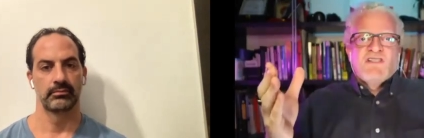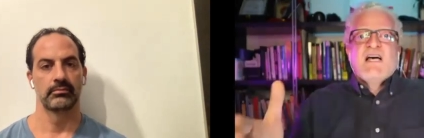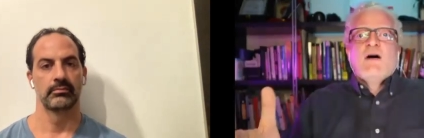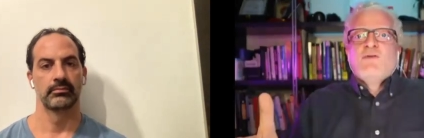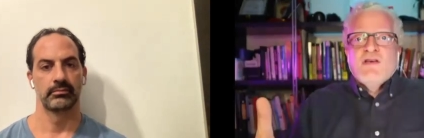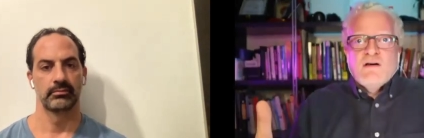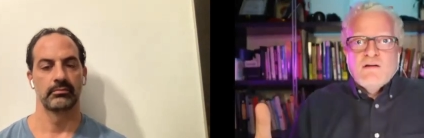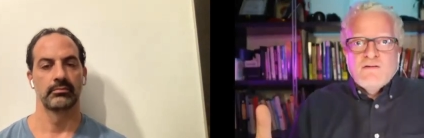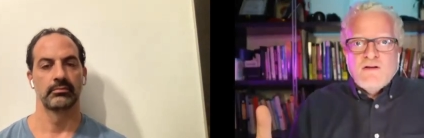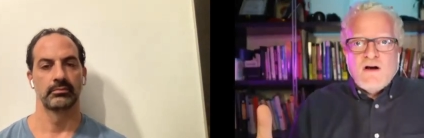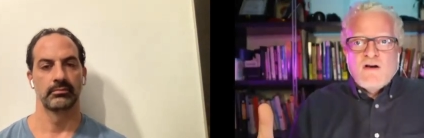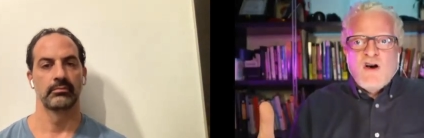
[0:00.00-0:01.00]

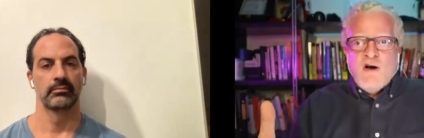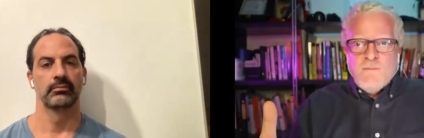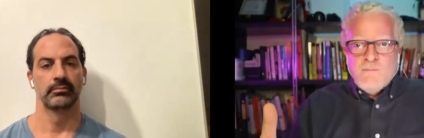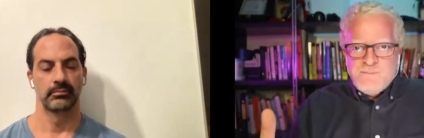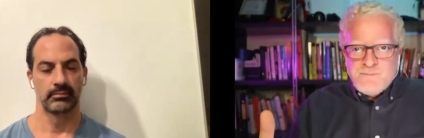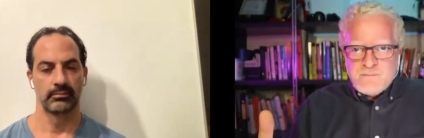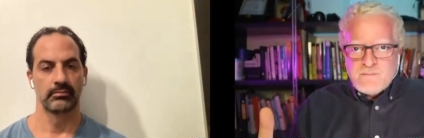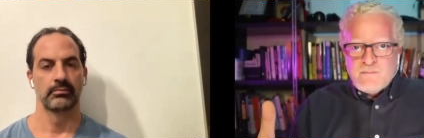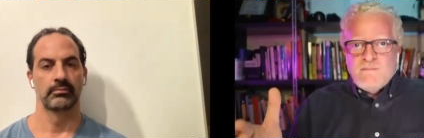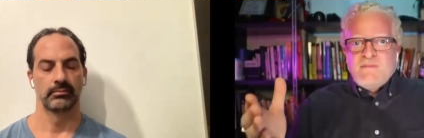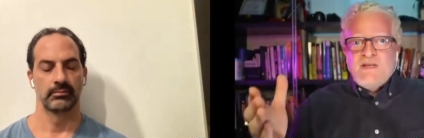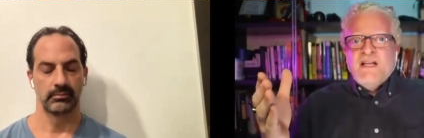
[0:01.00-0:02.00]
Speaker 1: Zawya.com,
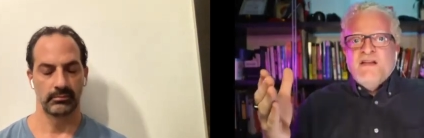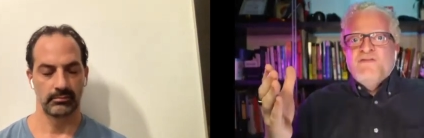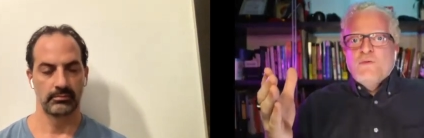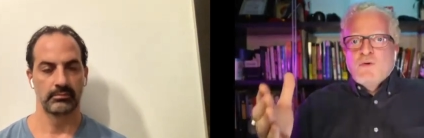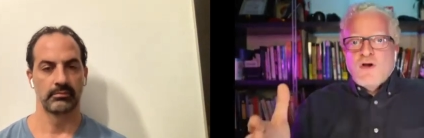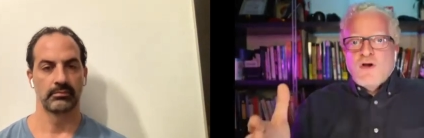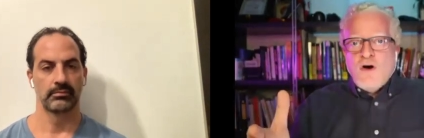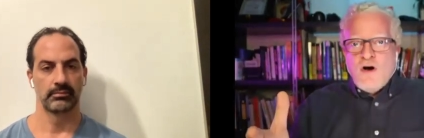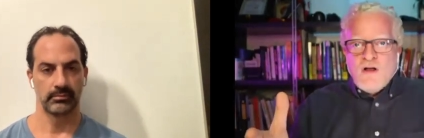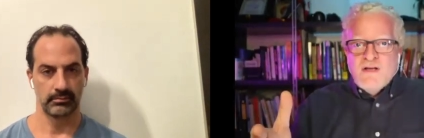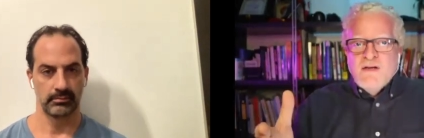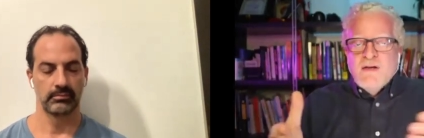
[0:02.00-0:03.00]
if you recall.
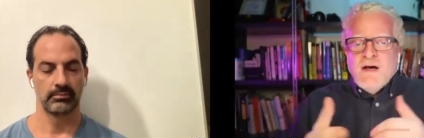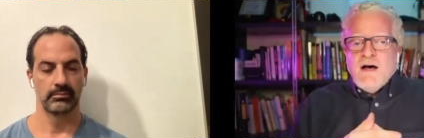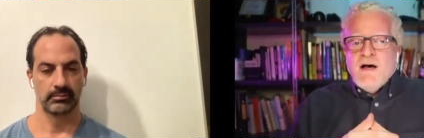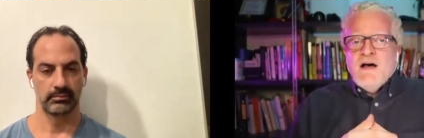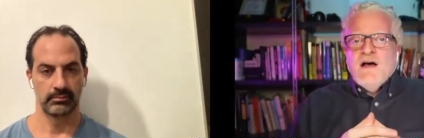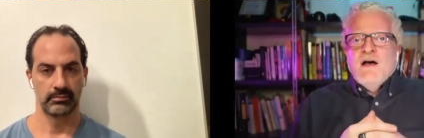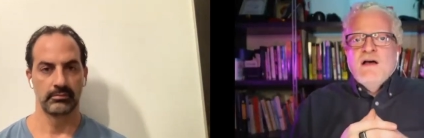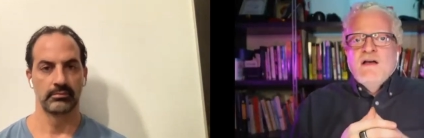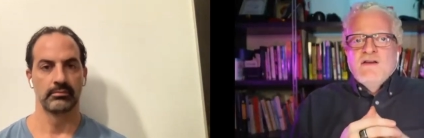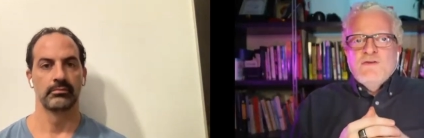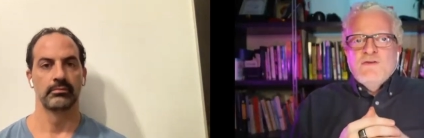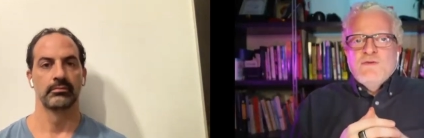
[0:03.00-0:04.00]
Uh,
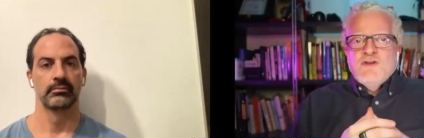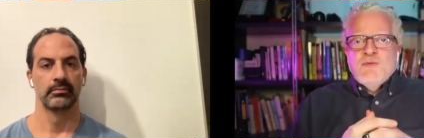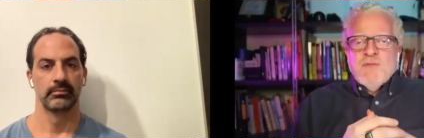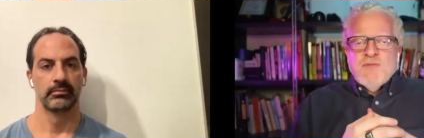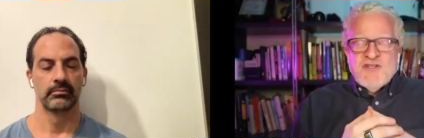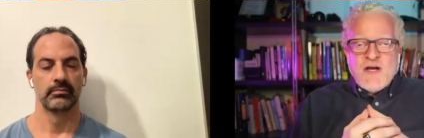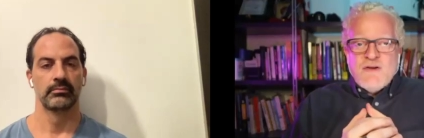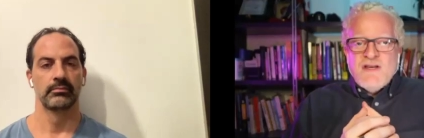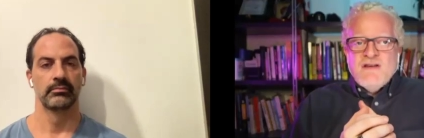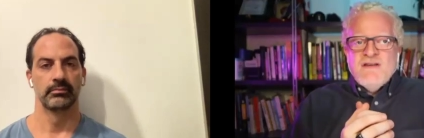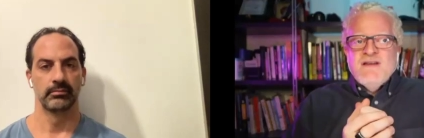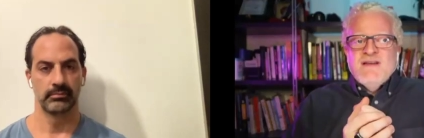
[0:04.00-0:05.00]
do, you, do you remember
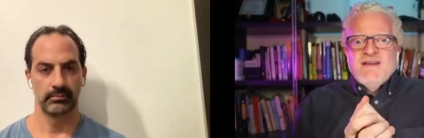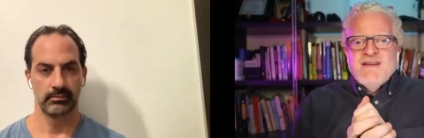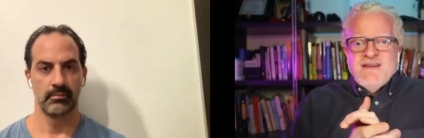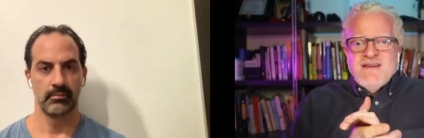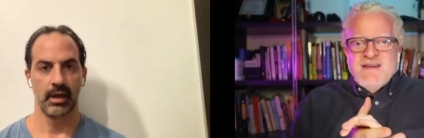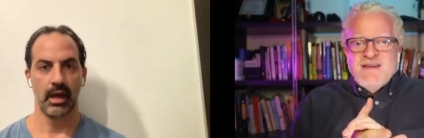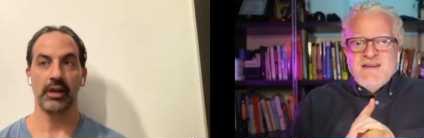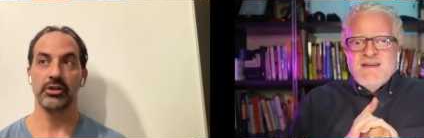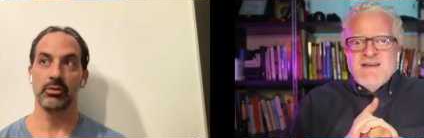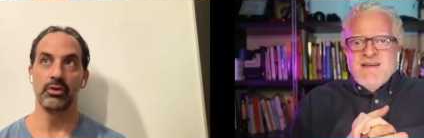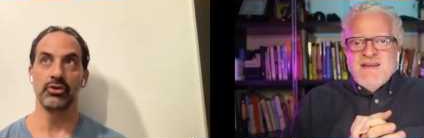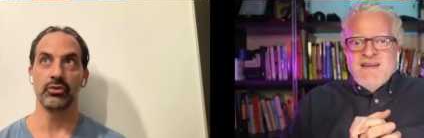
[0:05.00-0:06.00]
Zawya?
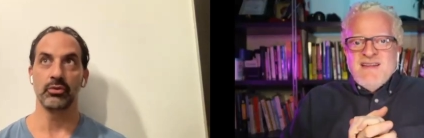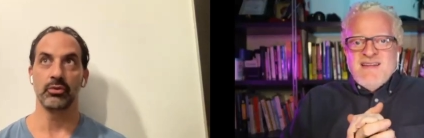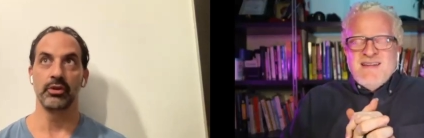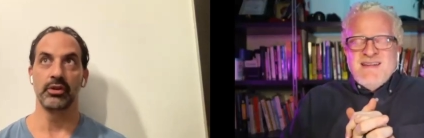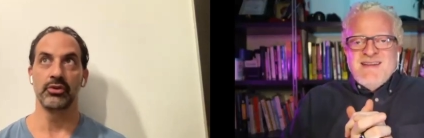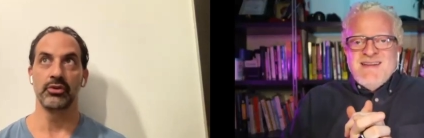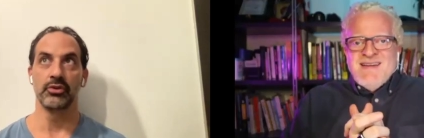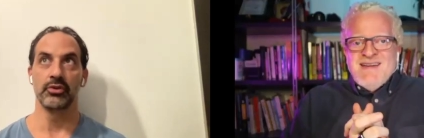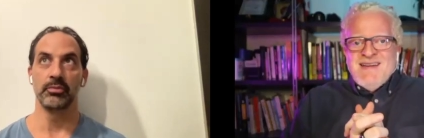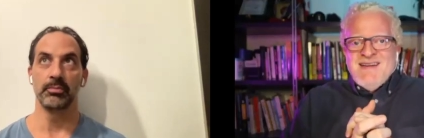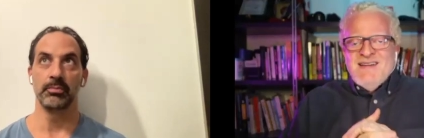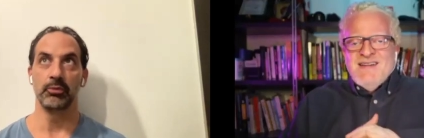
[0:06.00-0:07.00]
Actually,
Speaker 2: we used to, we used
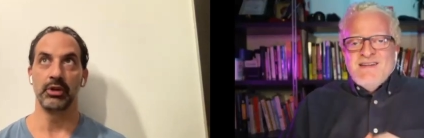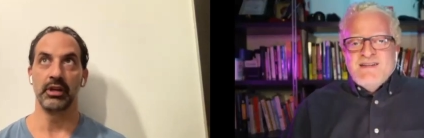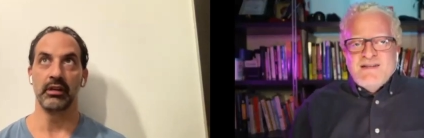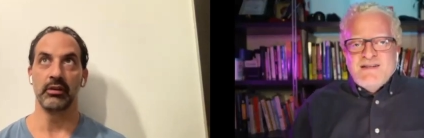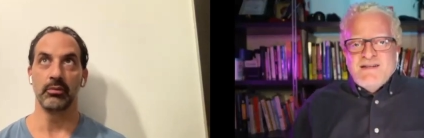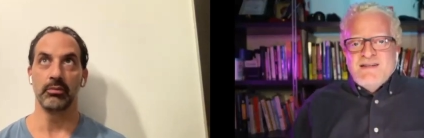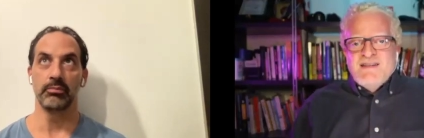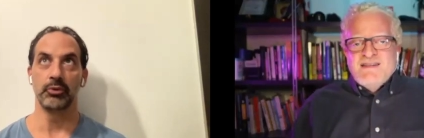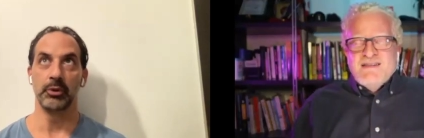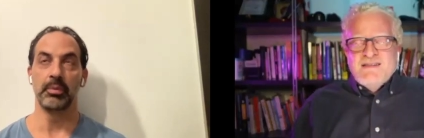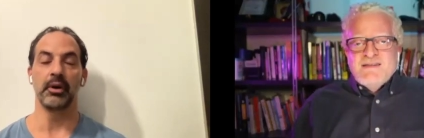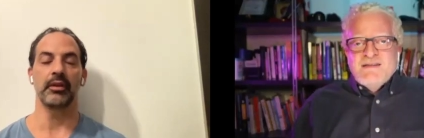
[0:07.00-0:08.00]
to, we,
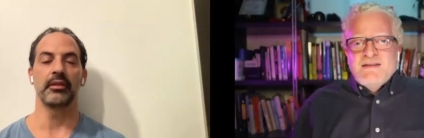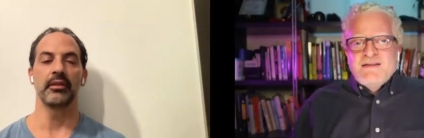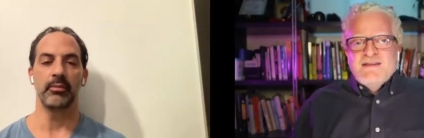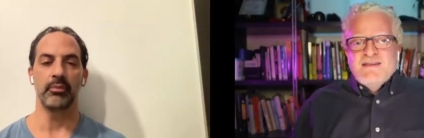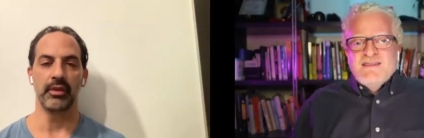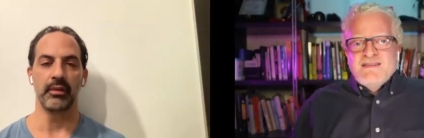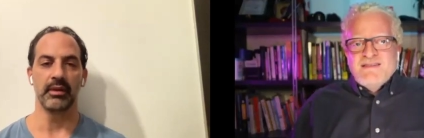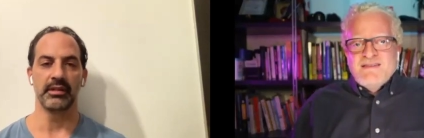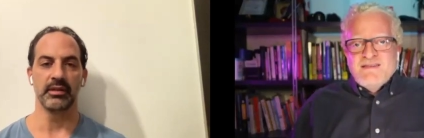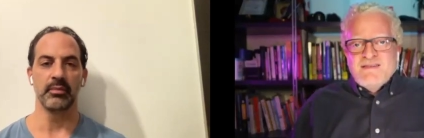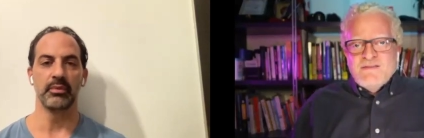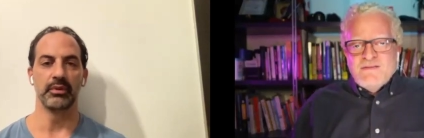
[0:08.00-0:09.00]
we partnered up with them
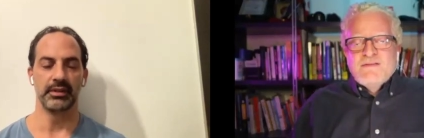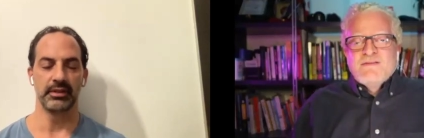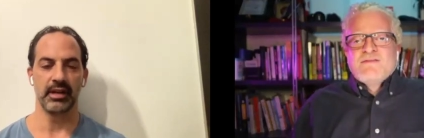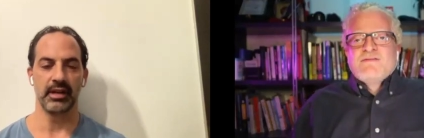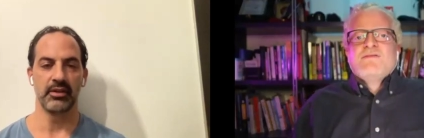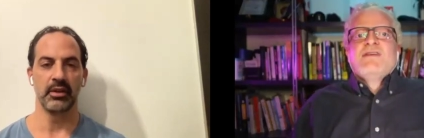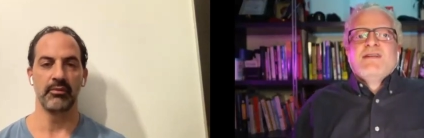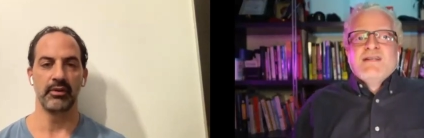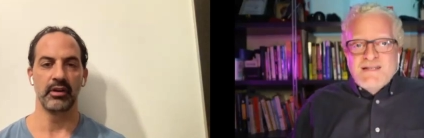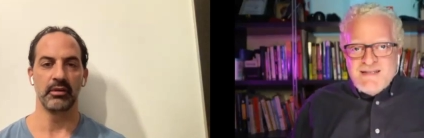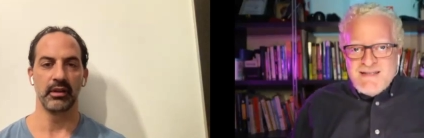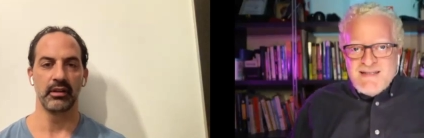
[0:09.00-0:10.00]
at some point. So yeah, I know them
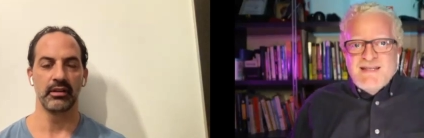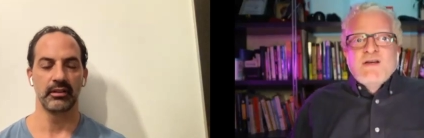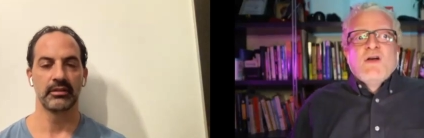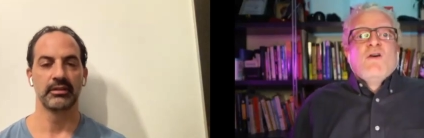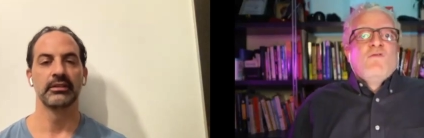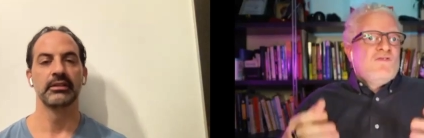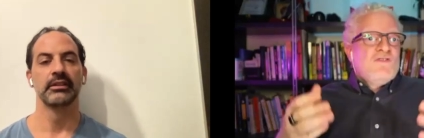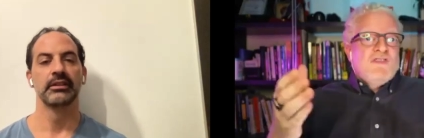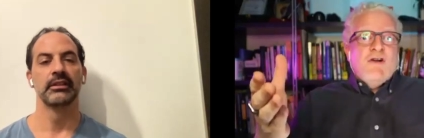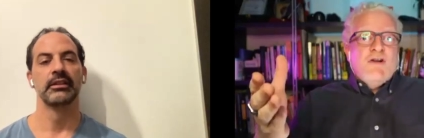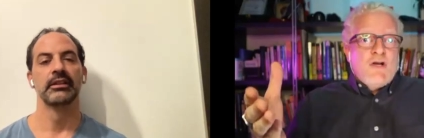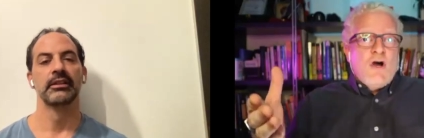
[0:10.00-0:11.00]
very well
Speaker 1: there
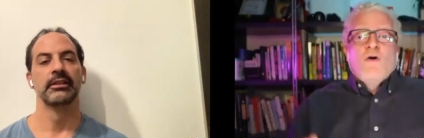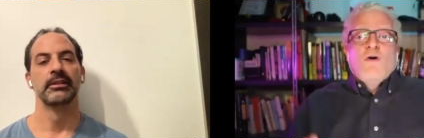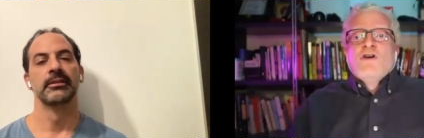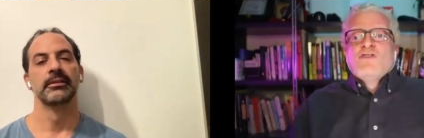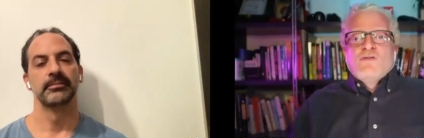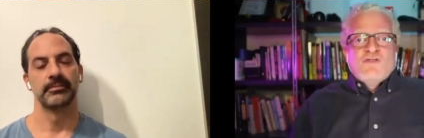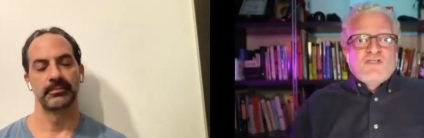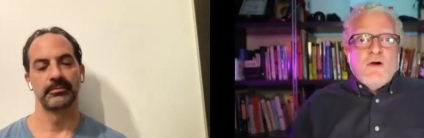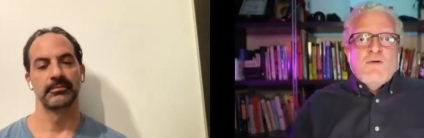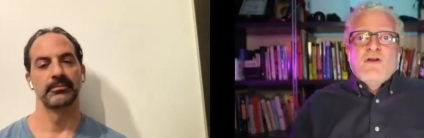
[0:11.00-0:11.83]
you go. So Zawya